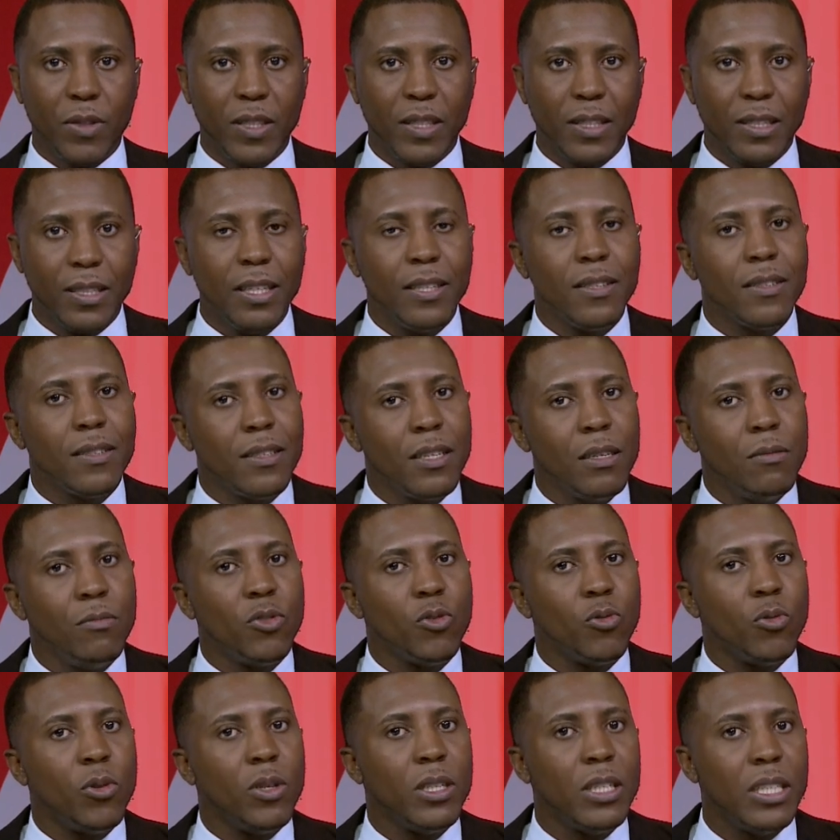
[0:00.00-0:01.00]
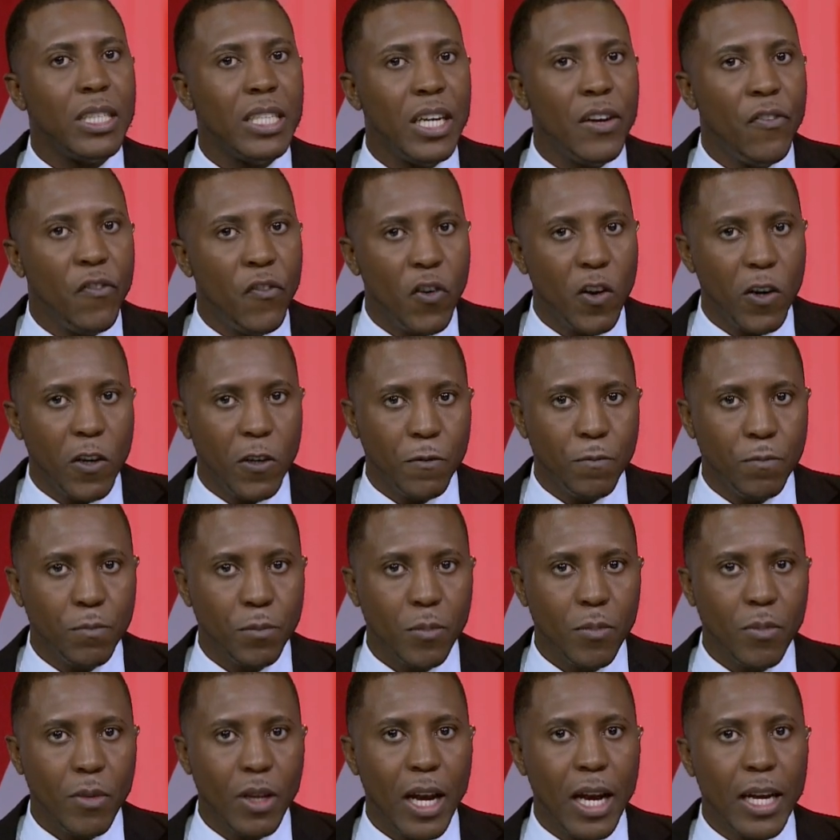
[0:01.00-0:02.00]
systems will differ,
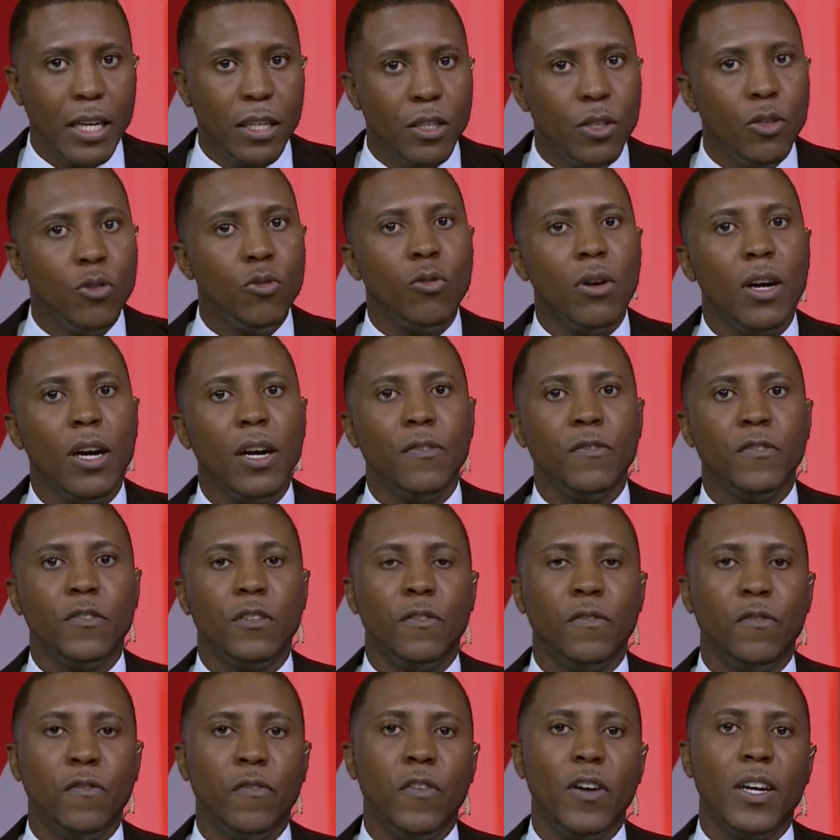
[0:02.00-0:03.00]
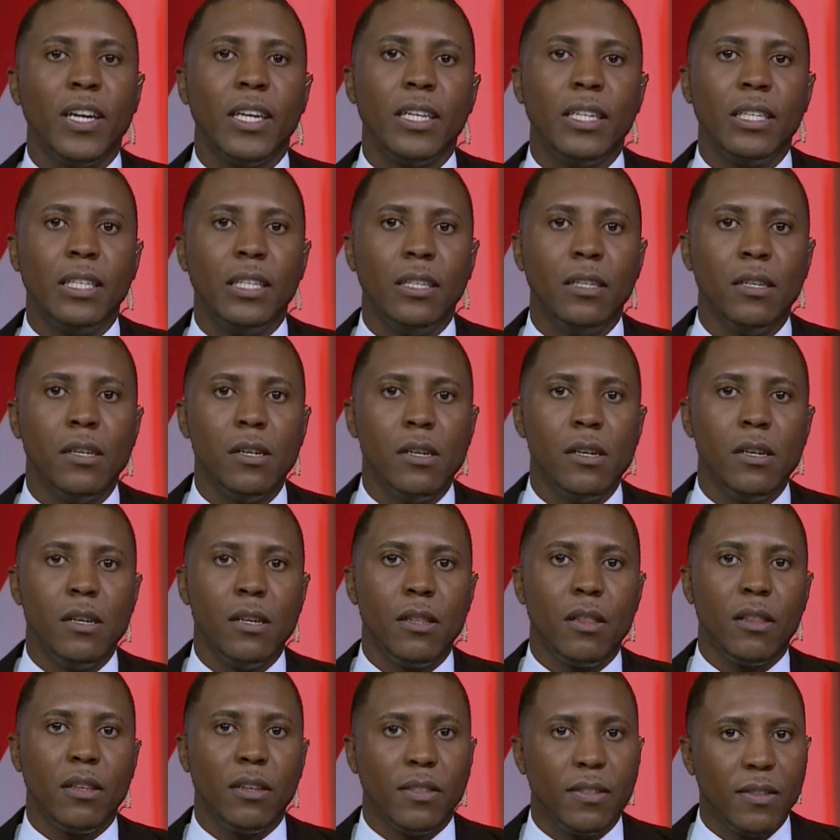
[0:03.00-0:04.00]
and you have to find
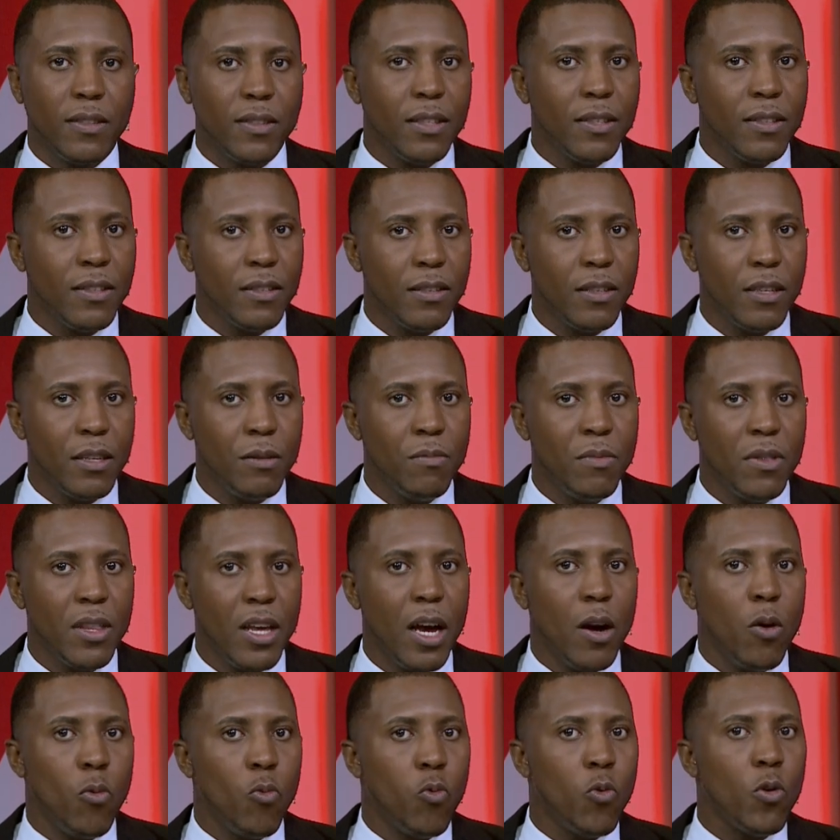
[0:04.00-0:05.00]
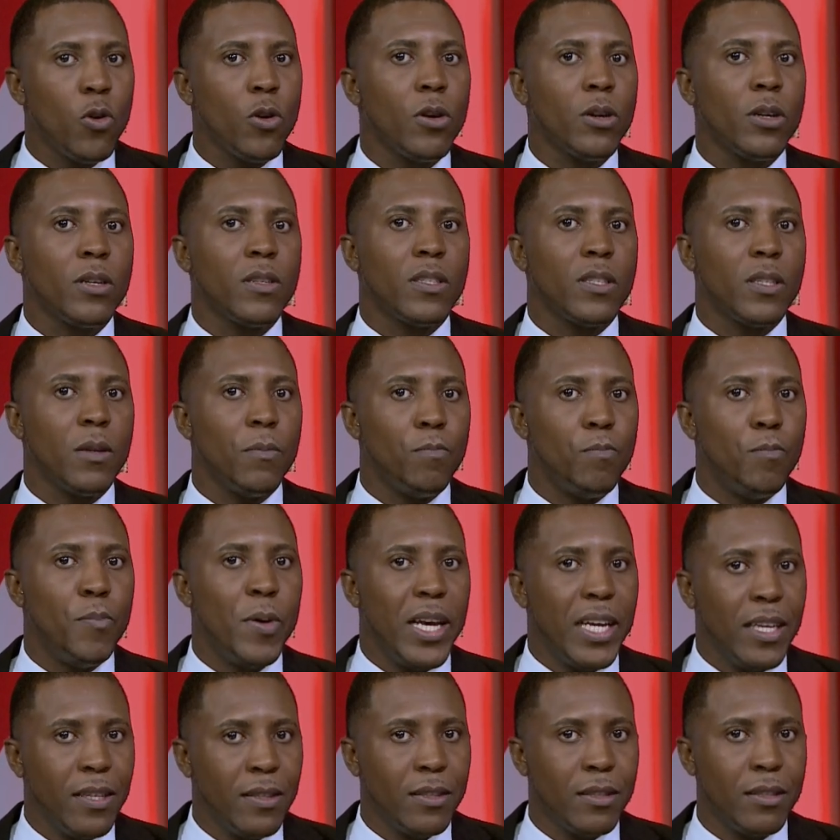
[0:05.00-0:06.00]
the system that works
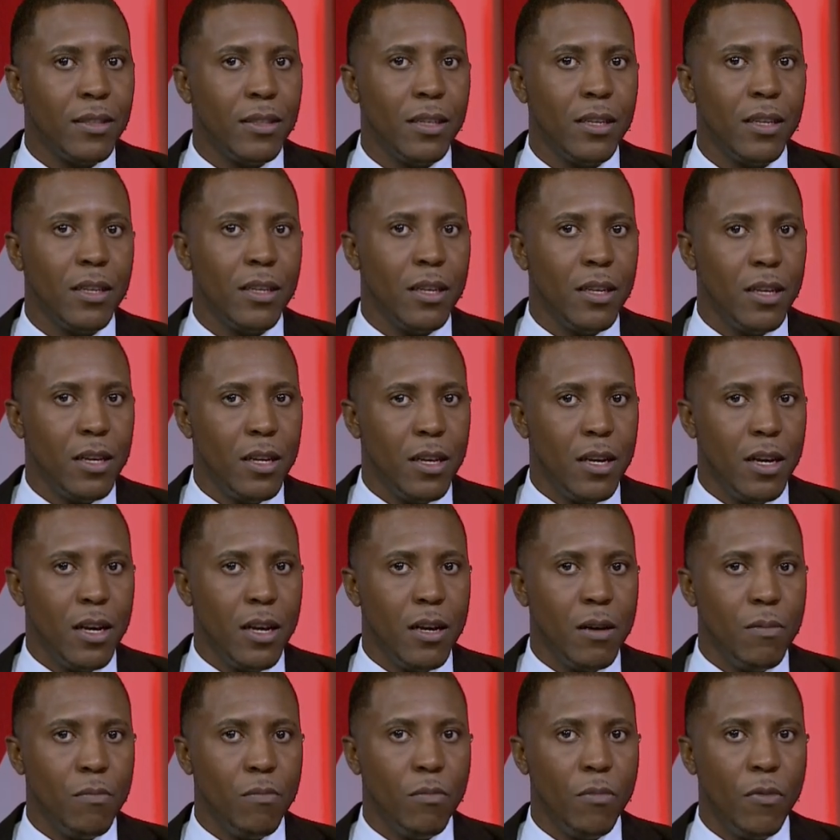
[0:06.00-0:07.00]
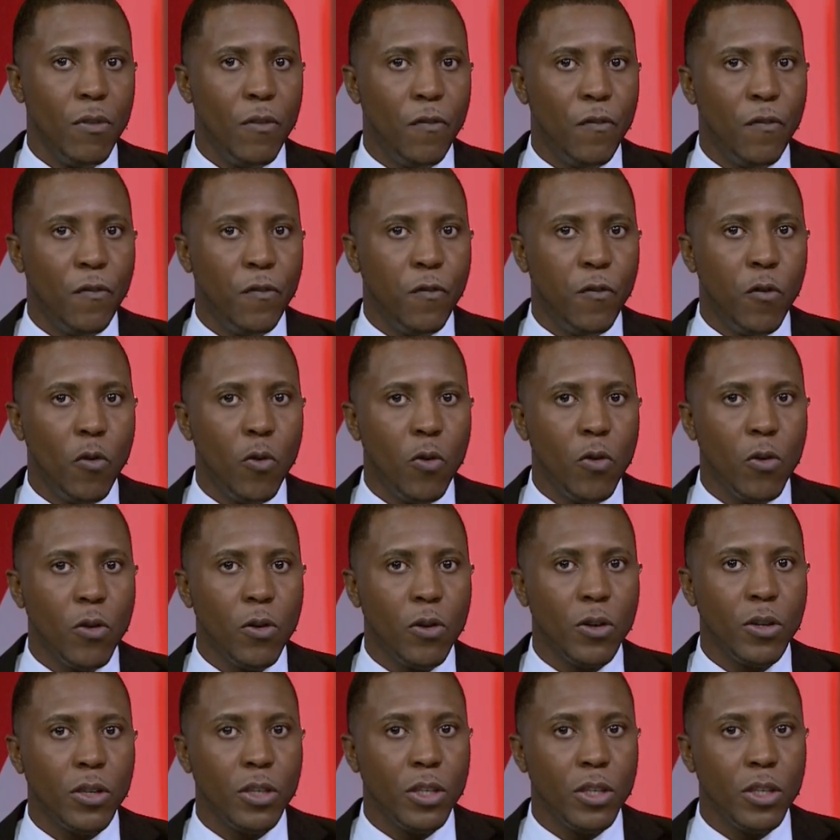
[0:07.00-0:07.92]
best um, for